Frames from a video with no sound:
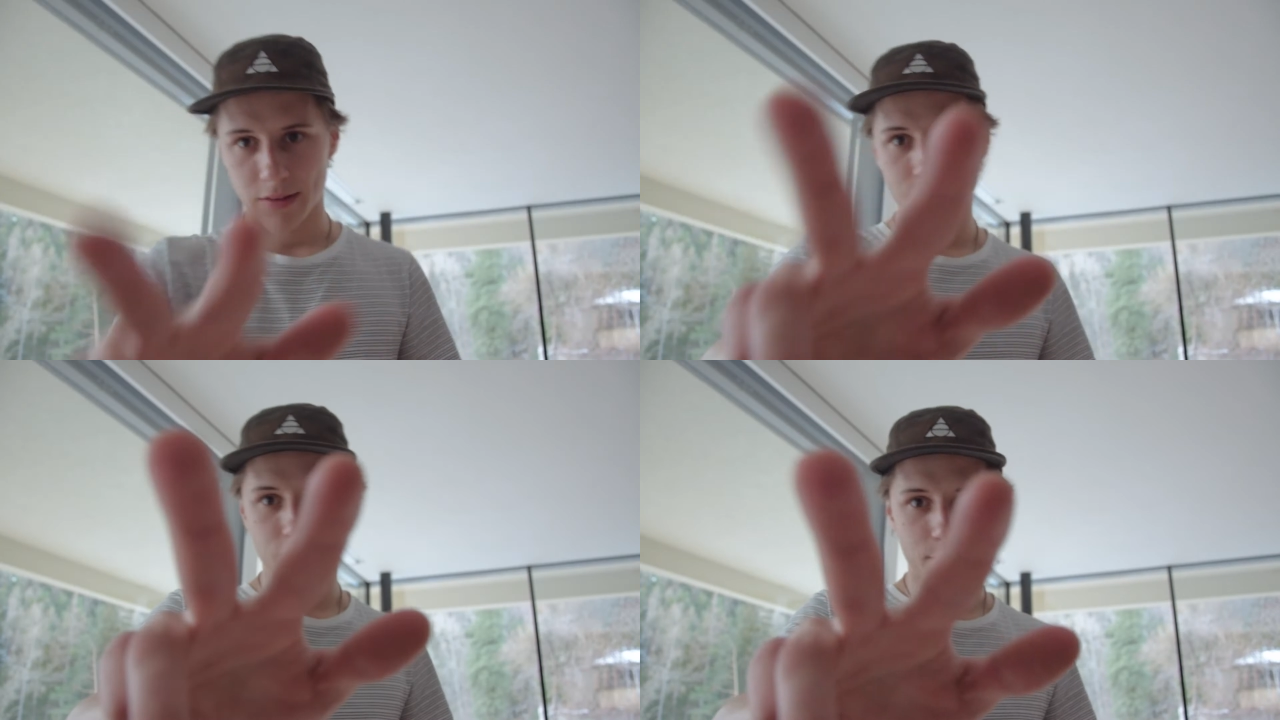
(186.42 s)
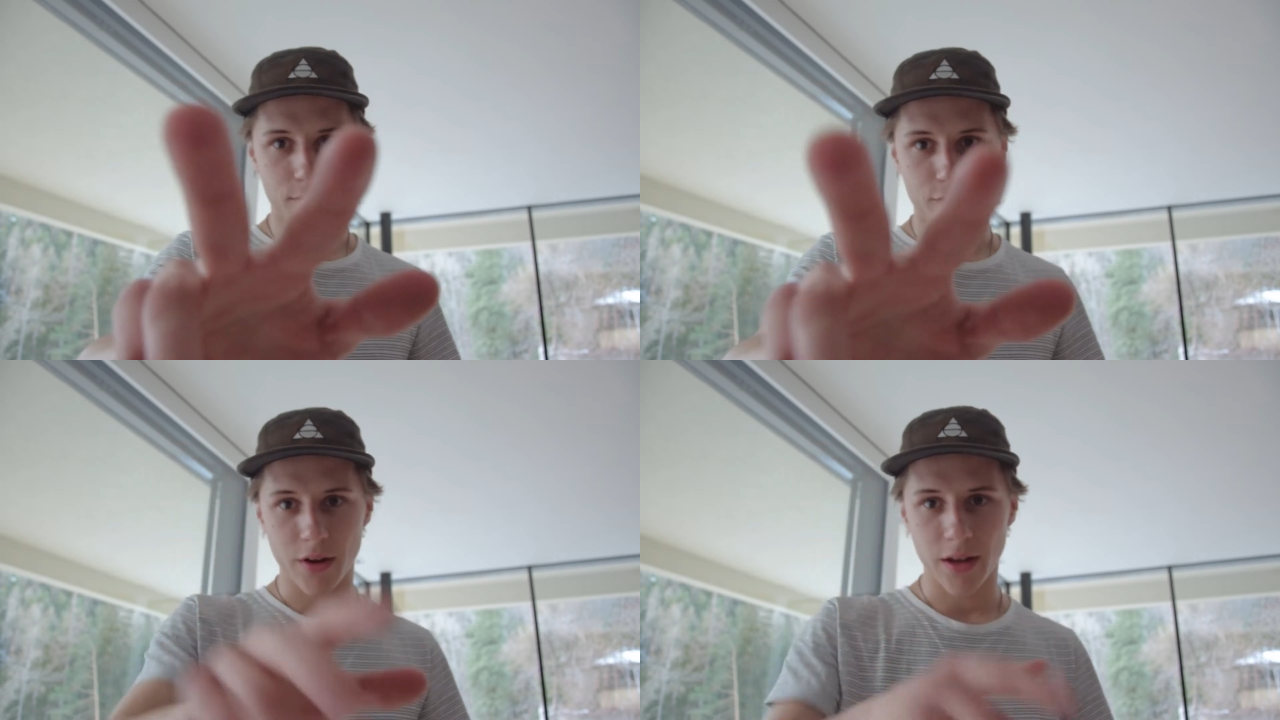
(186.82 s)
tip number
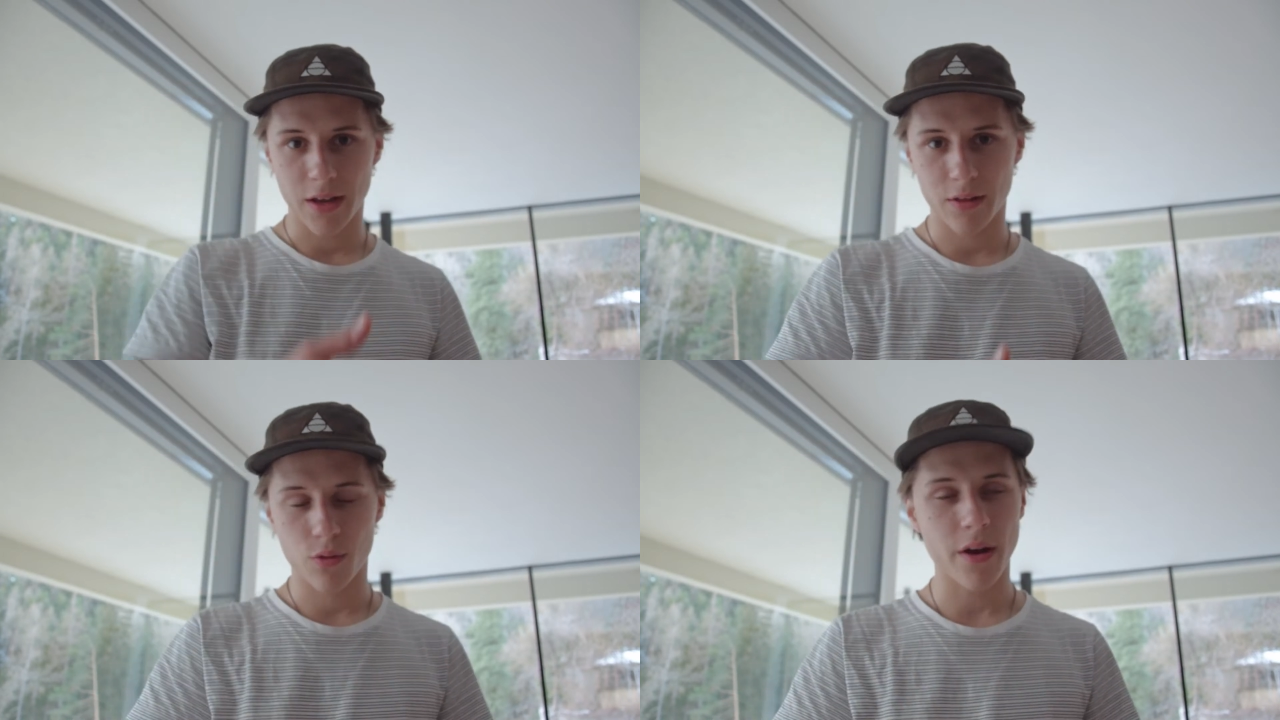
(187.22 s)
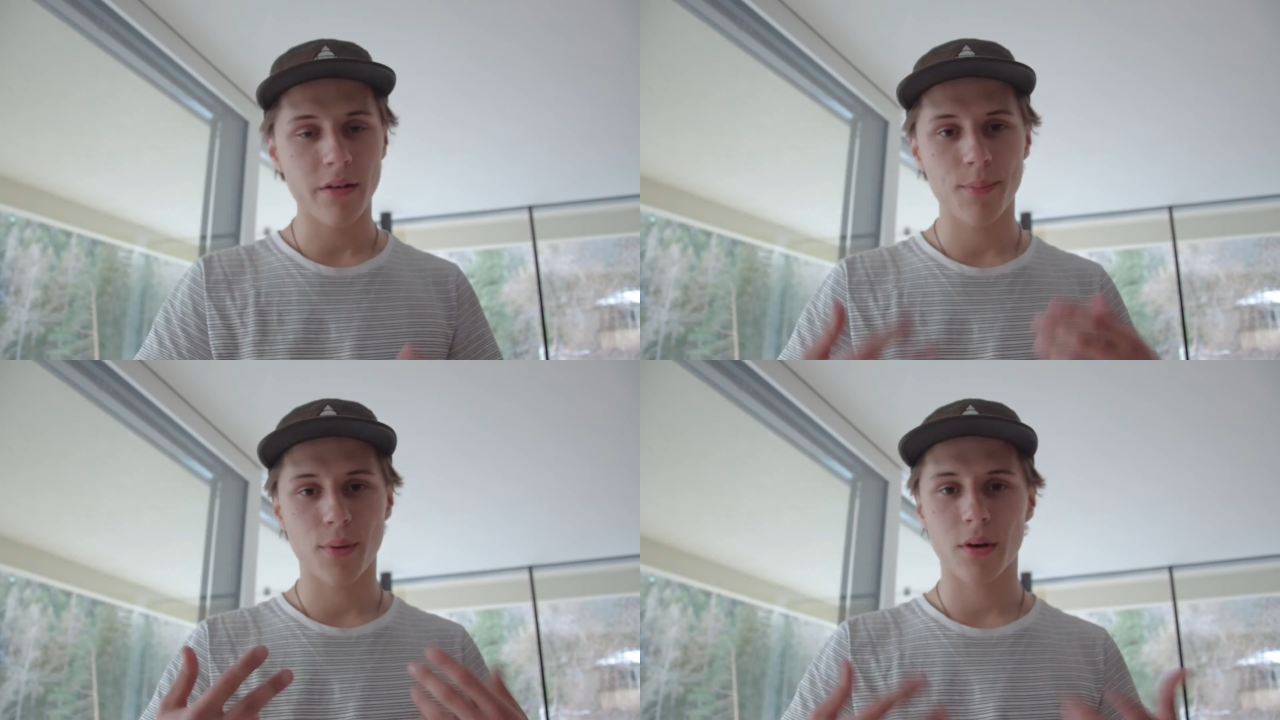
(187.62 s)
3. It's
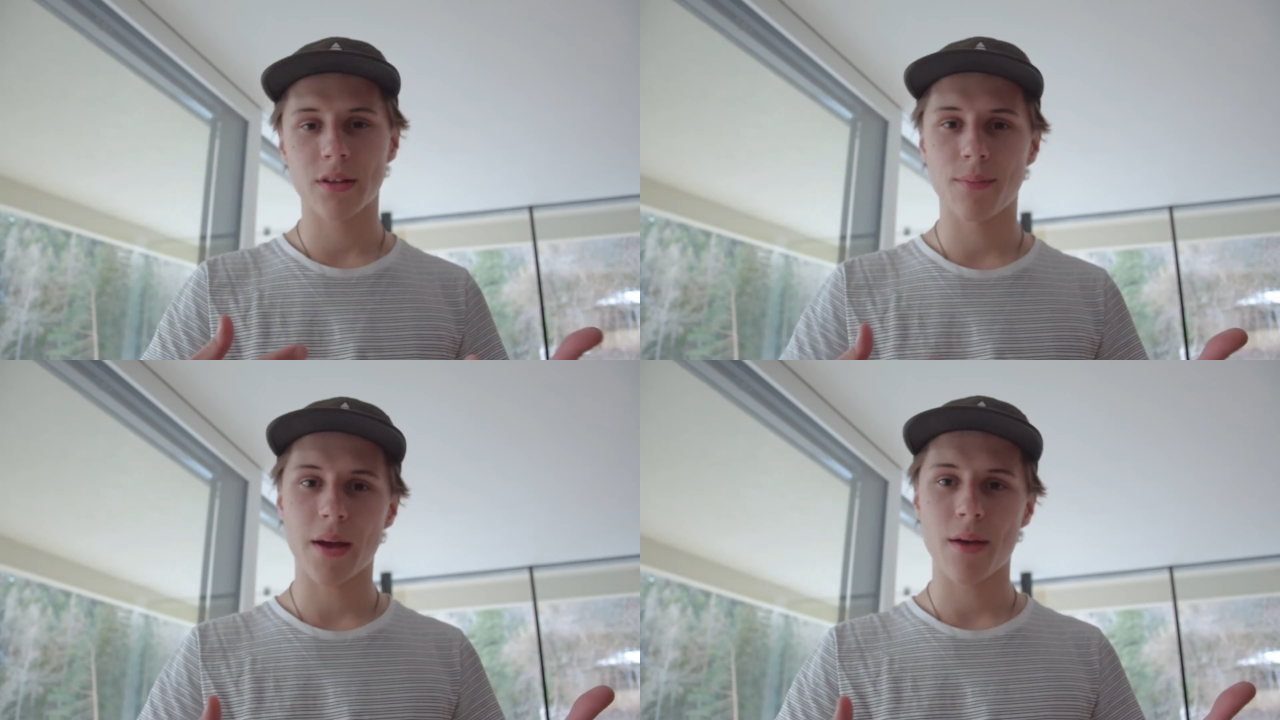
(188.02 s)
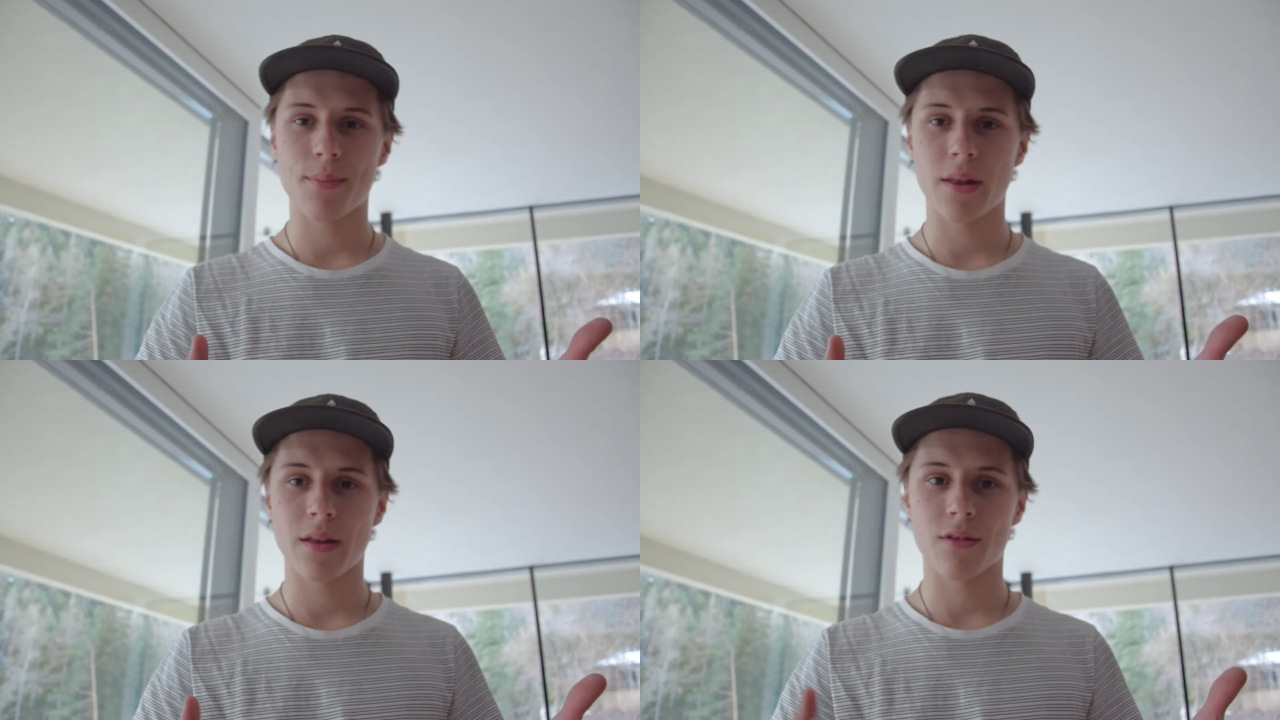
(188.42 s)
very important, in my
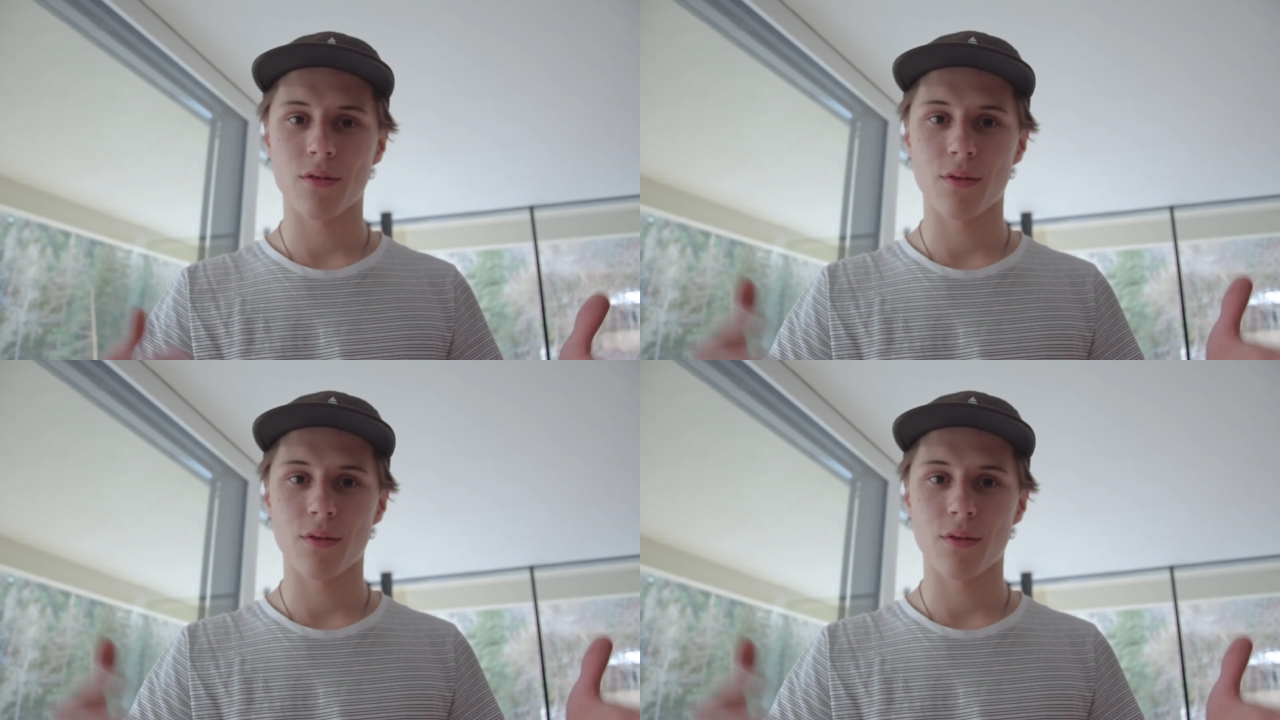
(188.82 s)
opinion,